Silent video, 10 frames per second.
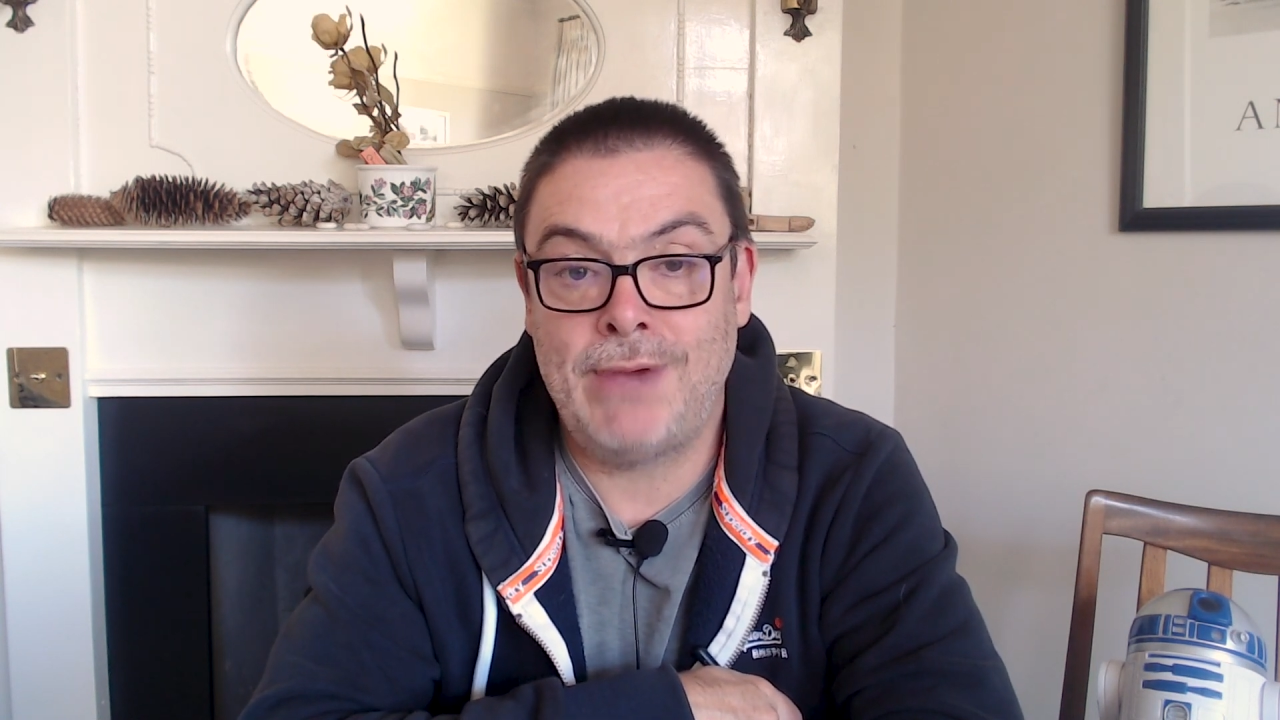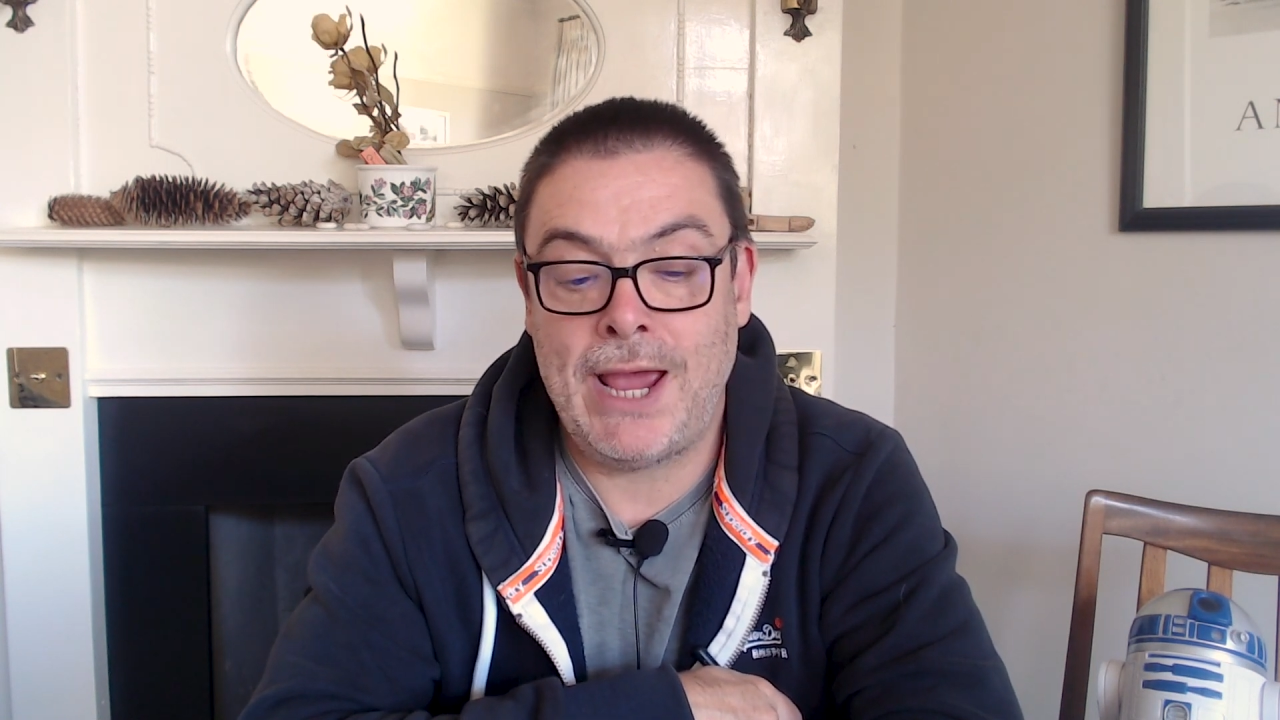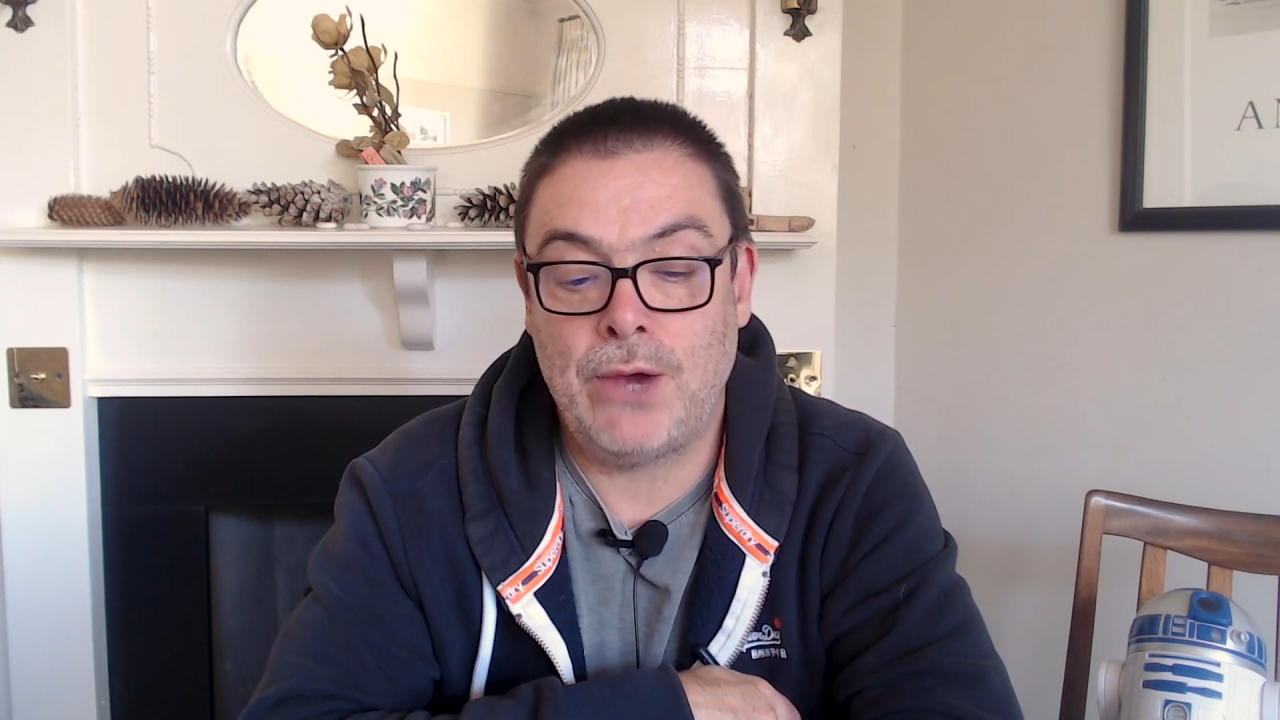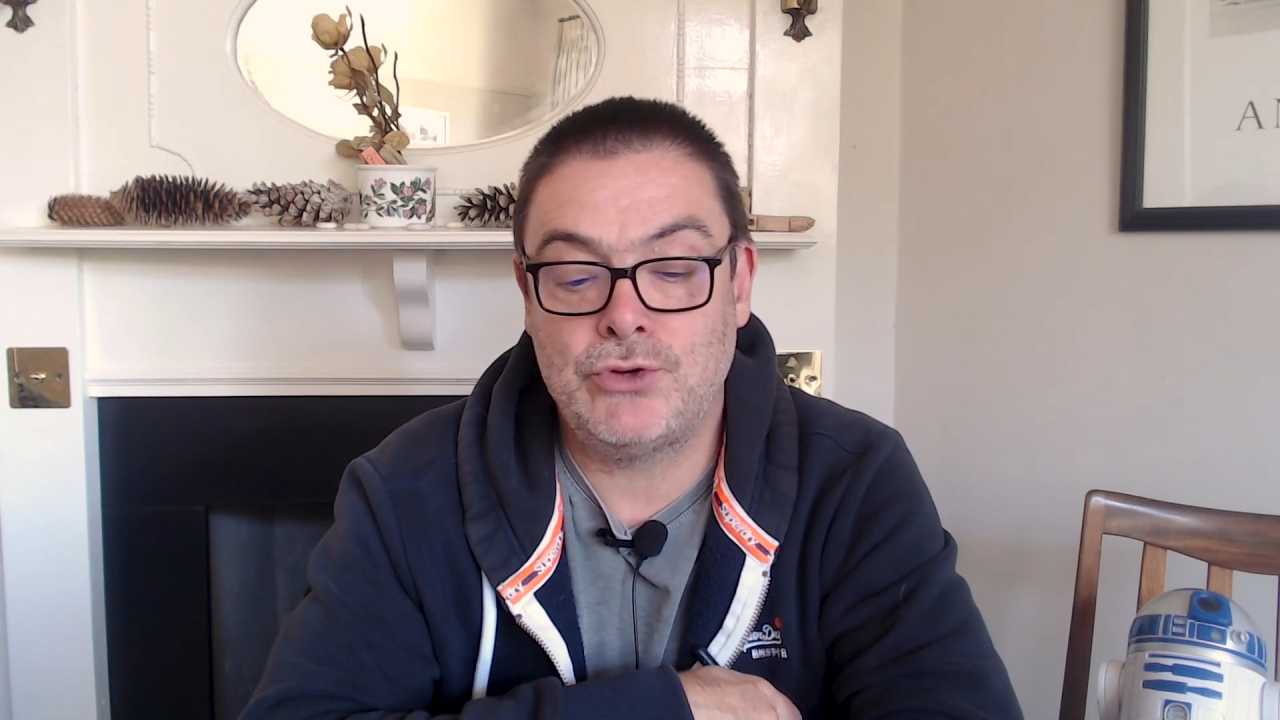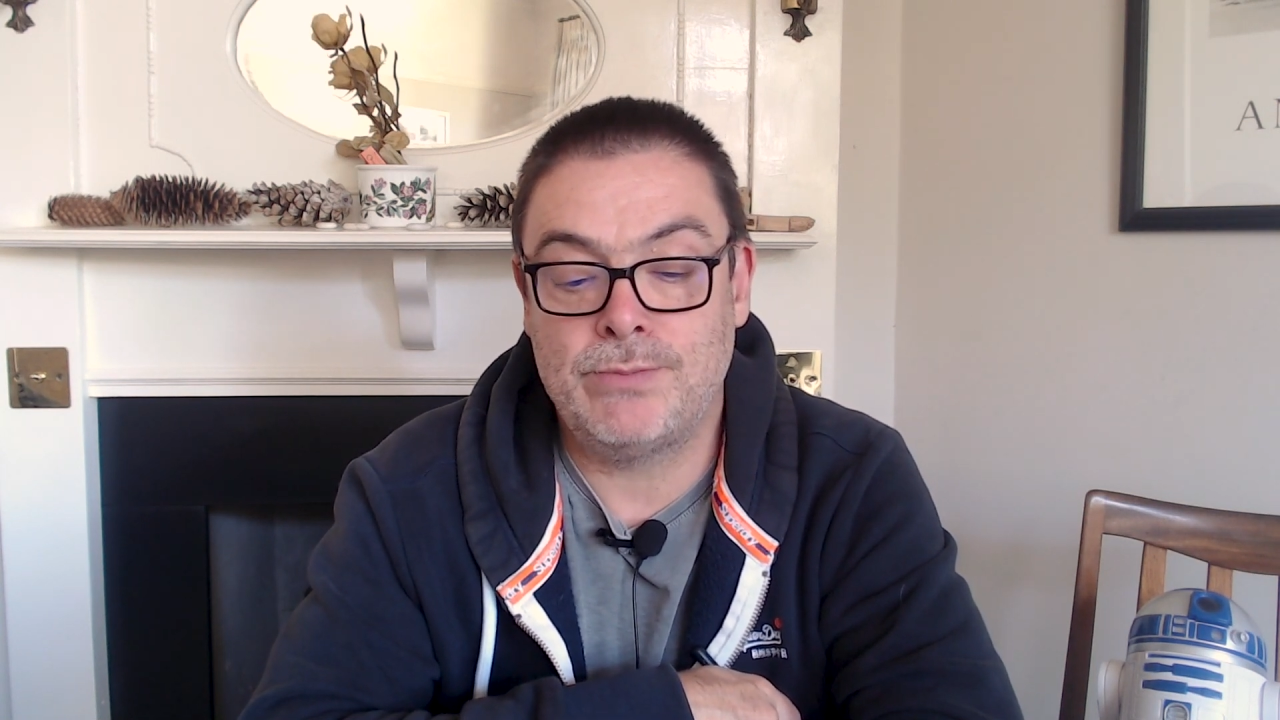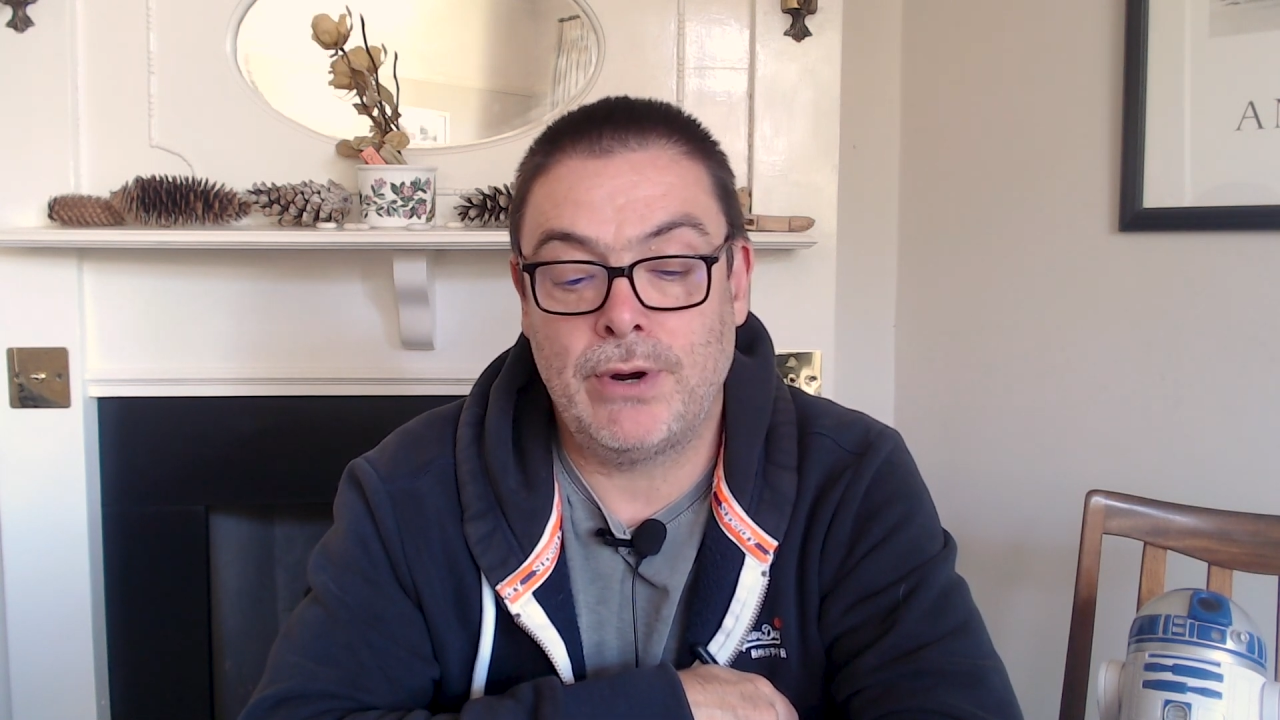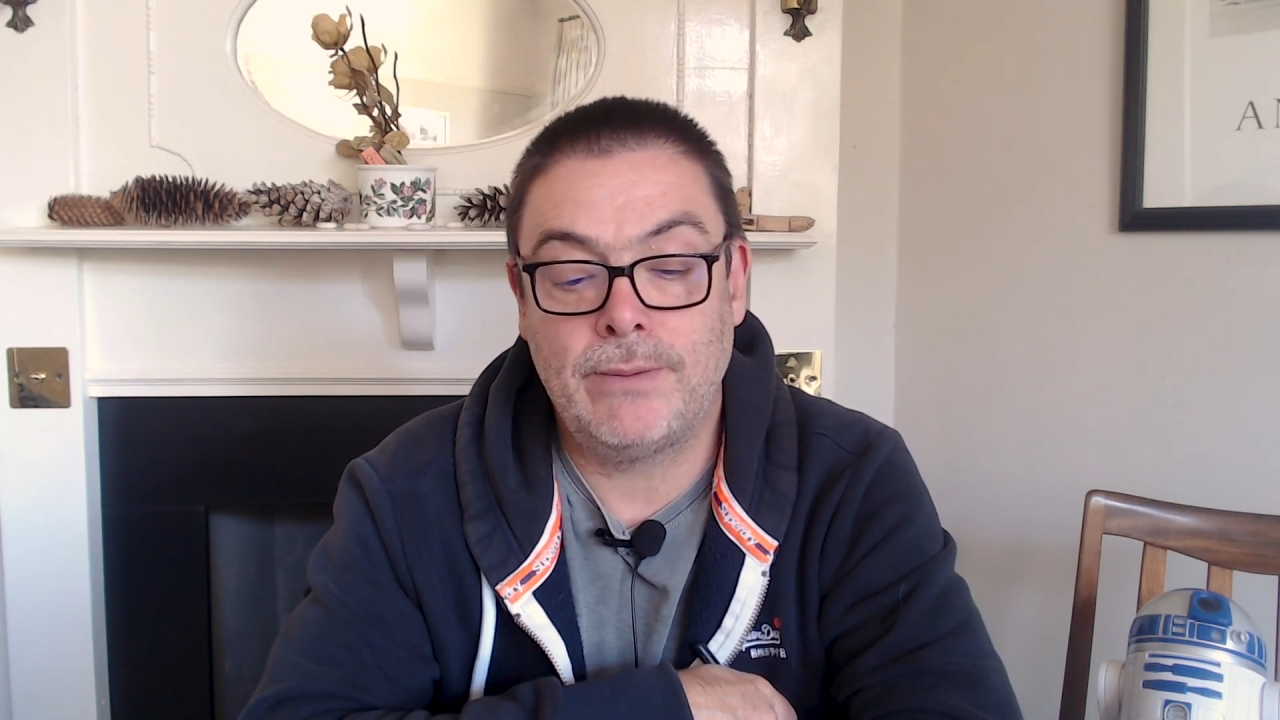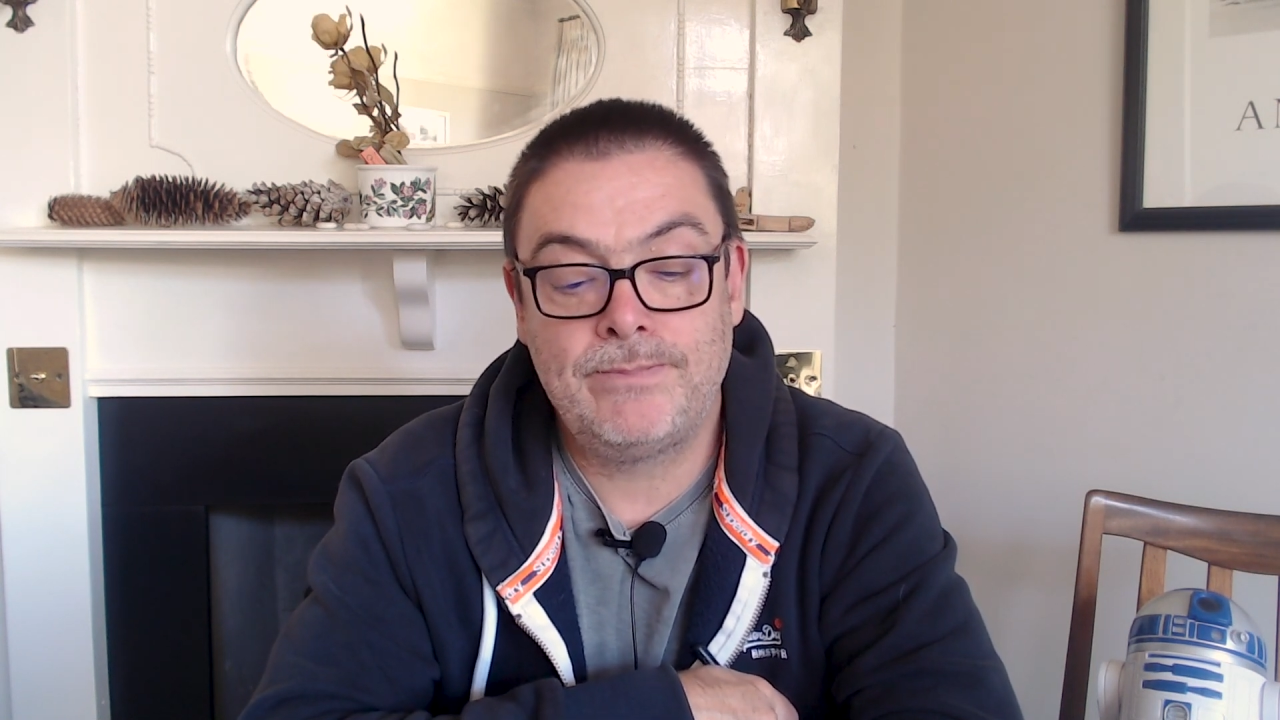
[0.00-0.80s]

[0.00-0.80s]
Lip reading: algebra.